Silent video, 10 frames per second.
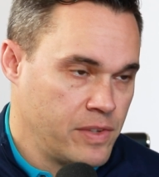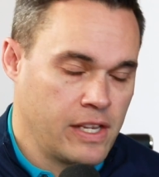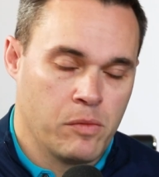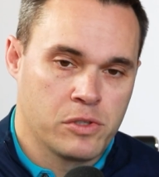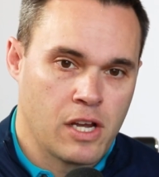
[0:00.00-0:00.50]
And
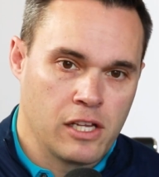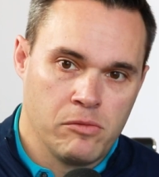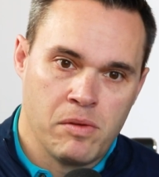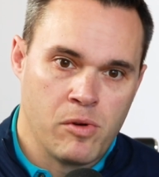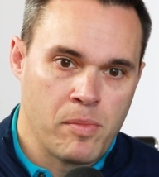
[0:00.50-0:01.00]
again, we'll talk a
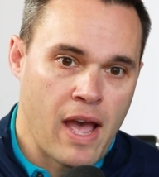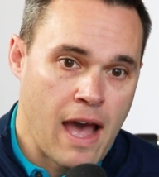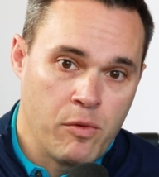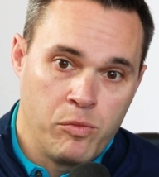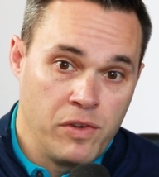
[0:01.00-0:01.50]
little bit more about
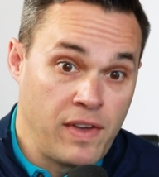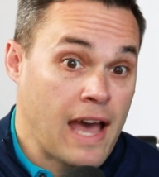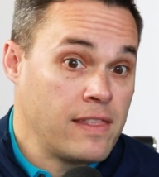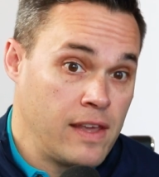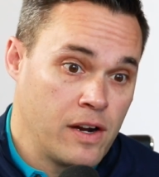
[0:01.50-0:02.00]
how we've
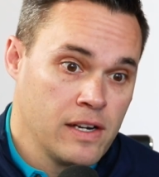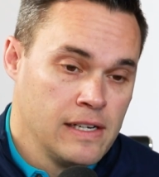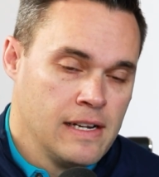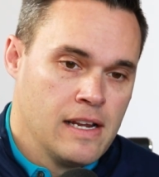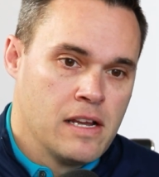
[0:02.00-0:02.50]
gotten there.
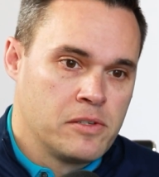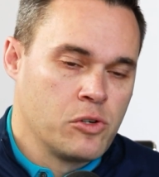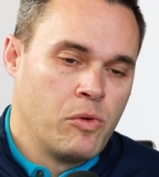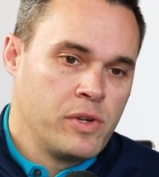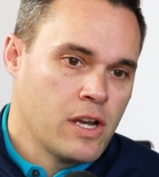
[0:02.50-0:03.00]

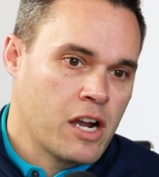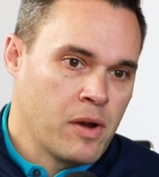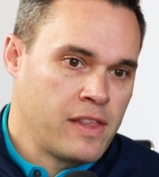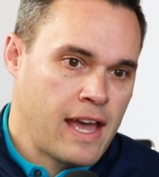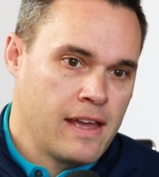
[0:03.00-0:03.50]
So when we talk
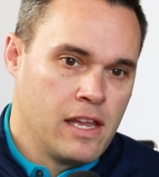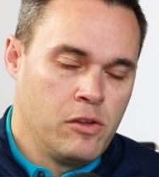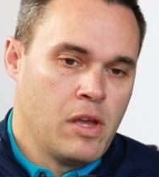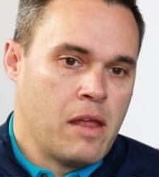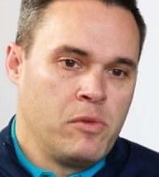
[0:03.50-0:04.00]
about that and
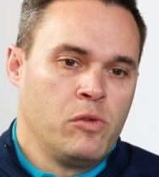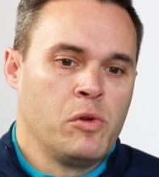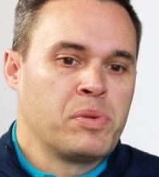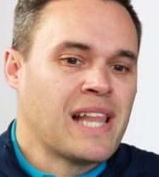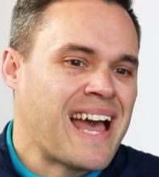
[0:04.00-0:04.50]
you
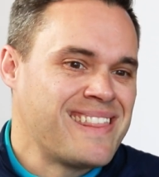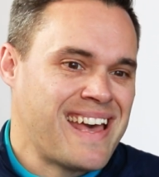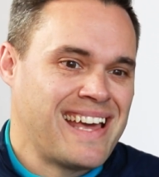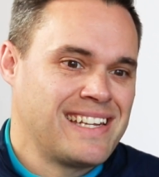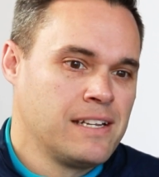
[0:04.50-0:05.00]
apply
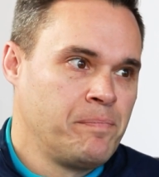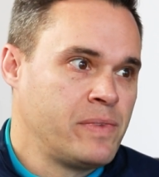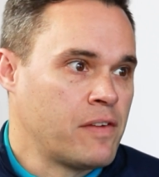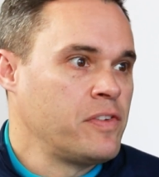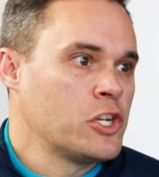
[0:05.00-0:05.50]
that
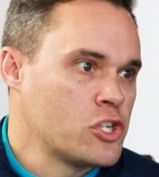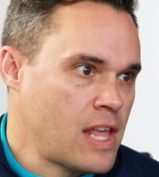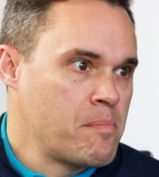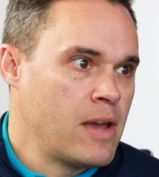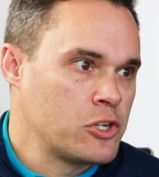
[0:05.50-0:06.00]
definition,
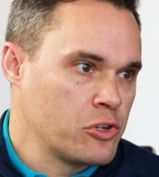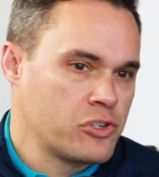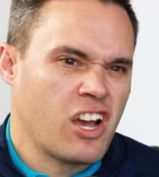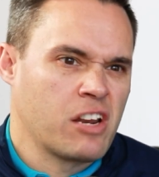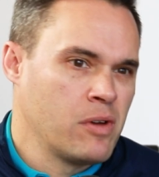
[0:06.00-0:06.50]
that measure, you're
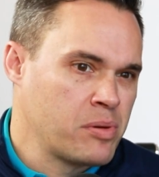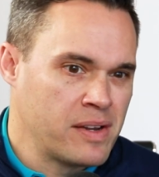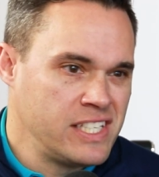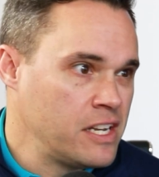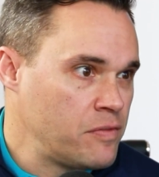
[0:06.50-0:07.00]
talking about
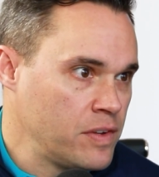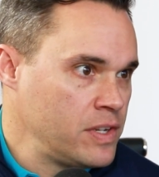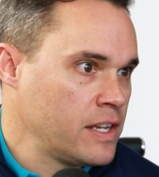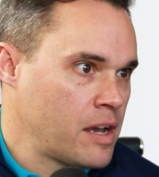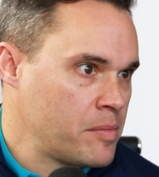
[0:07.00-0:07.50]
probably 10 to
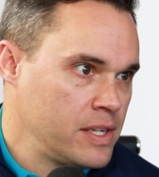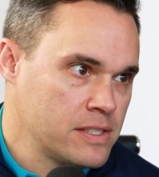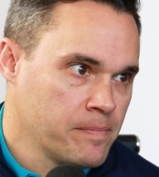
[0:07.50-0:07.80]
15 companies.